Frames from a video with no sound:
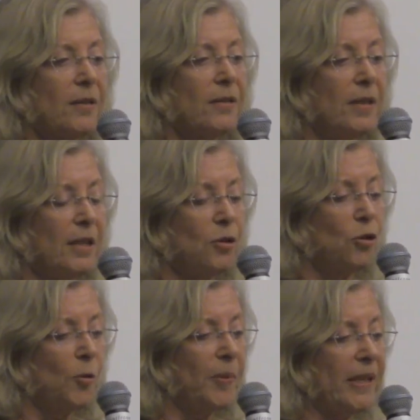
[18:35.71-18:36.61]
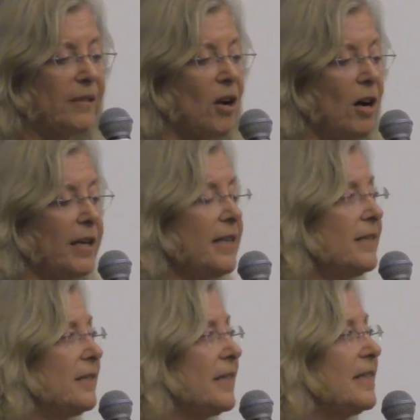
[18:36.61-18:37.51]
The Google plus
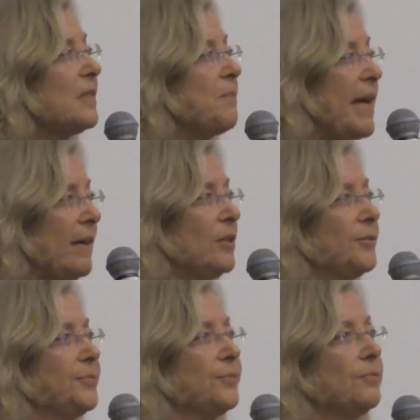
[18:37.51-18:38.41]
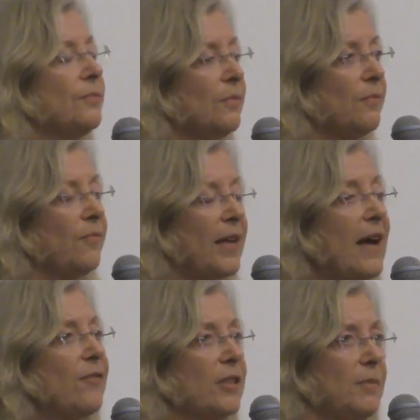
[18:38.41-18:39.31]
audience is male,
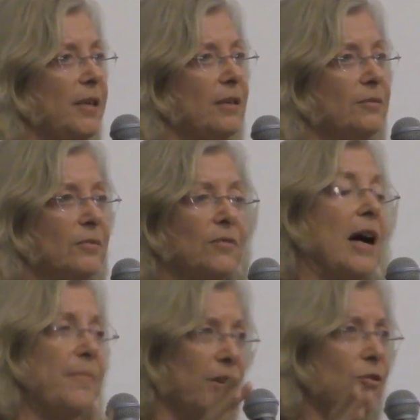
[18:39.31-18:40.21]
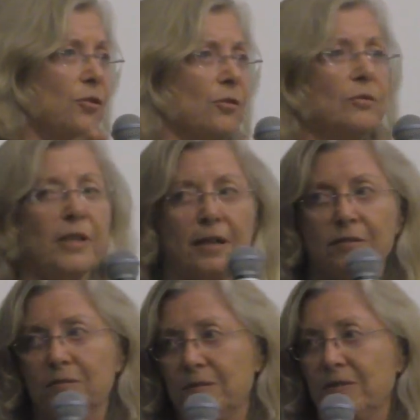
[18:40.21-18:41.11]
heavily male. I'm there too,
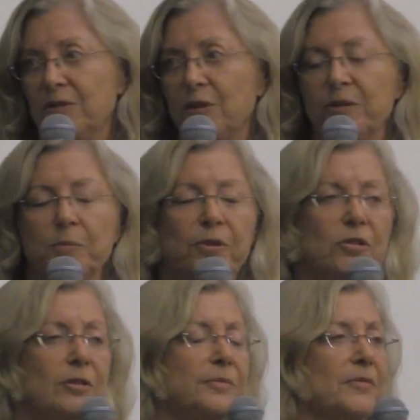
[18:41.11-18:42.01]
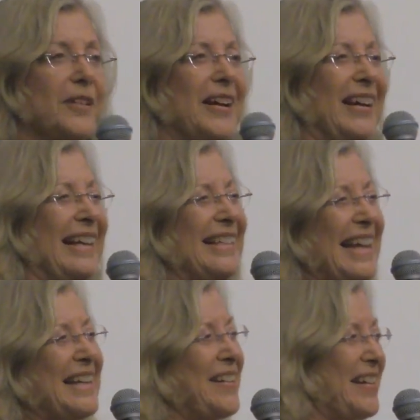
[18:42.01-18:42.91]
and so is Bridget, and,
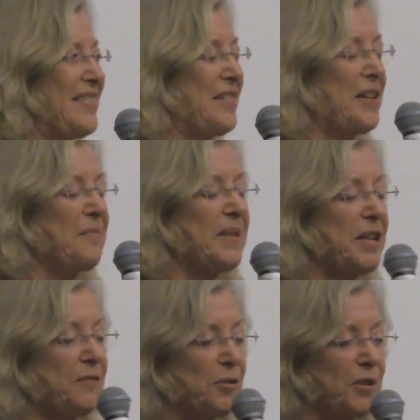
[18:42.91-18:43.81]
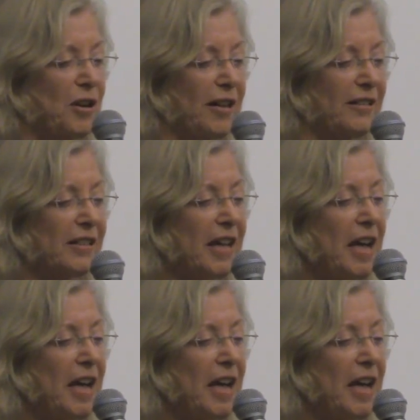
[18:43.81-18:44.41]
and, and many of you in the audience.